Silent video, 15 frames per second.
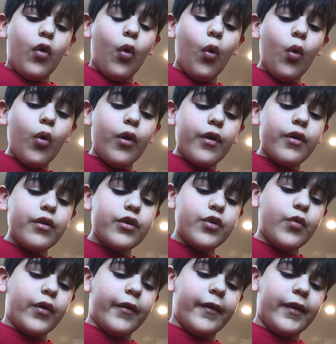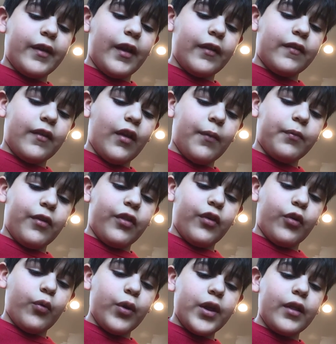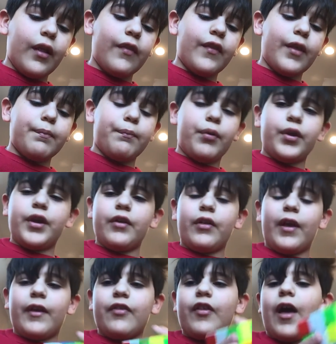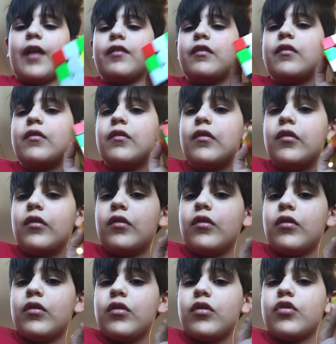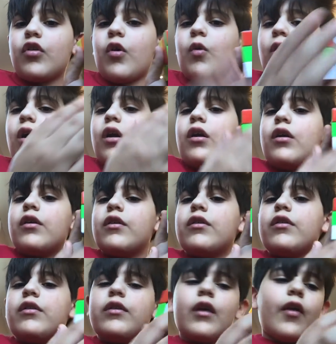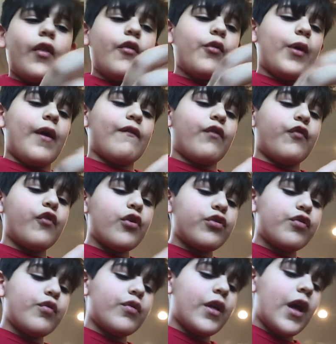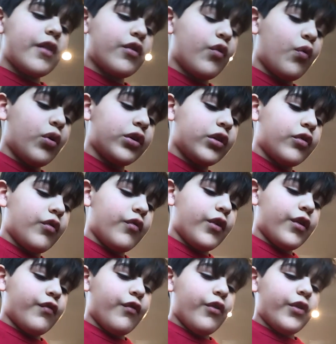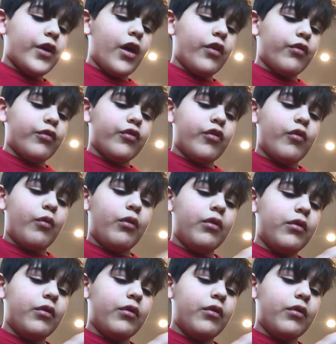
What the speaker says: or you could connect it up to the green and then put it like that. So now that we have the first two sides, you'll want to do this for the other two.